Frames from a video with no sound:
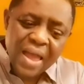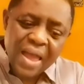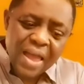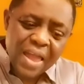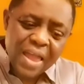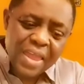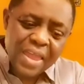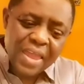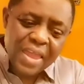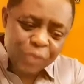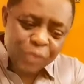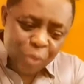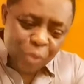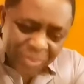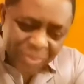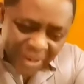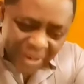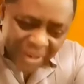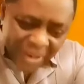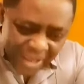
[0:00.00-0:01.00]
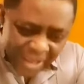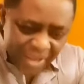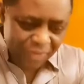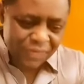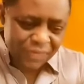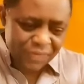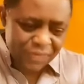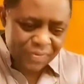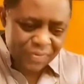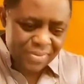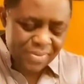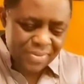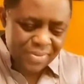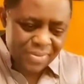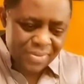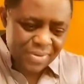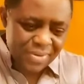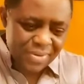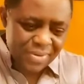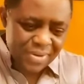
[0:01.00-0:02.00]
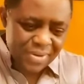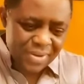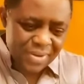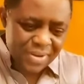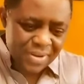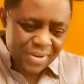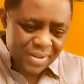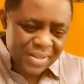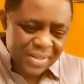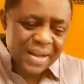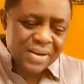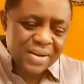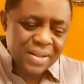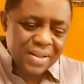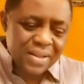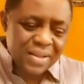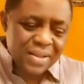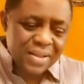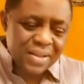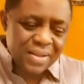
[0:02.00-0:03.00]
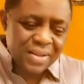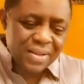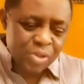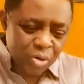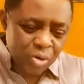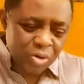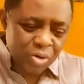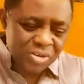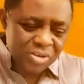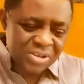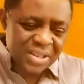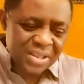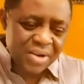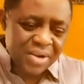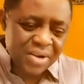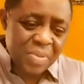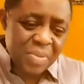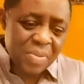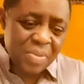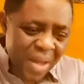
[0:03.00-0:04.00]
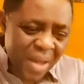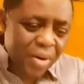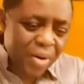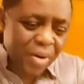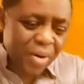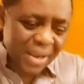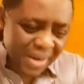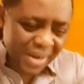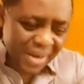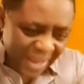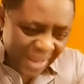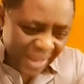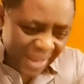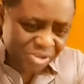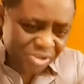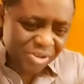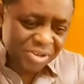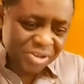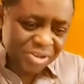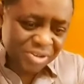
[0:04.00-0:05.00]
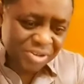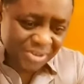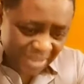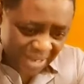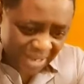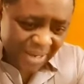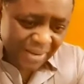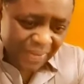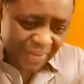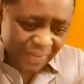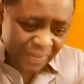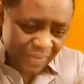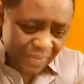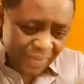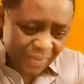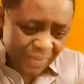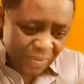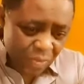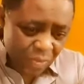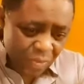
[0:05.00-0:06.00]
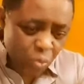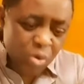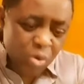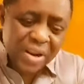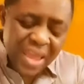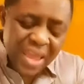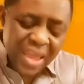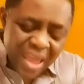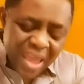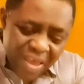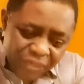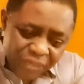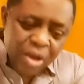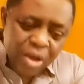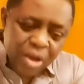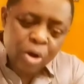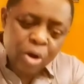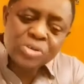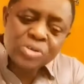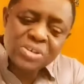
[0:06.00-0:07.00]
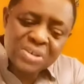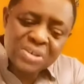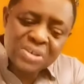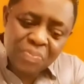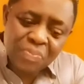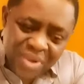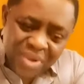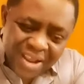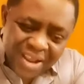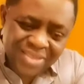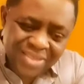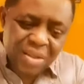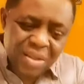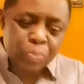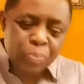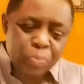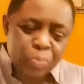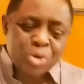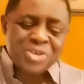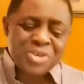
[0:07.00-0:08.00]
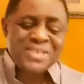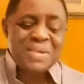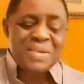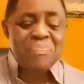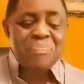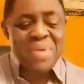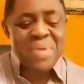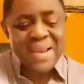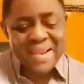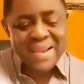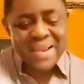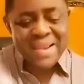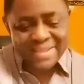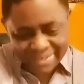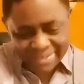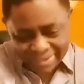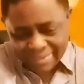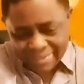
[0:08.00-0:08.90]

If you believe that those that are in power in Nigeria today would ever contemplate the possibility